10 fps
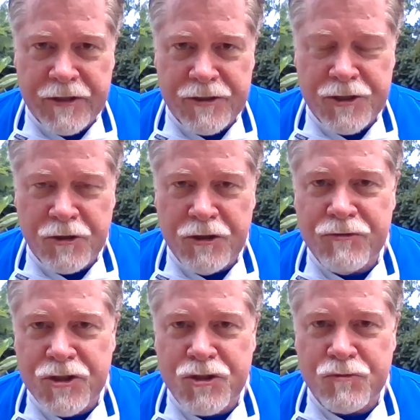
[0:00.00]
So you've
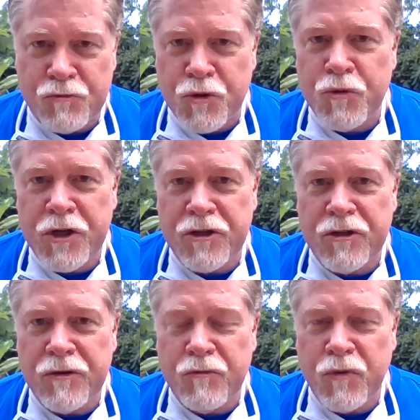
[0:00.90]
just ruined
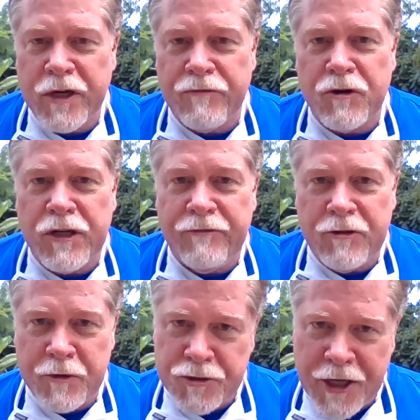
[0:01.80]
whatever level of
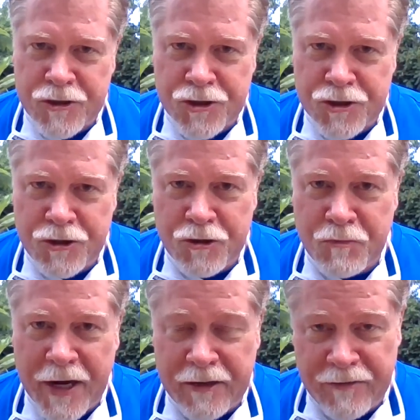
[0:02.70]
protection that you
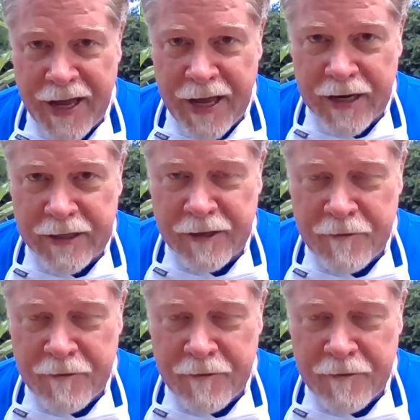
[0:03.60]
might have had.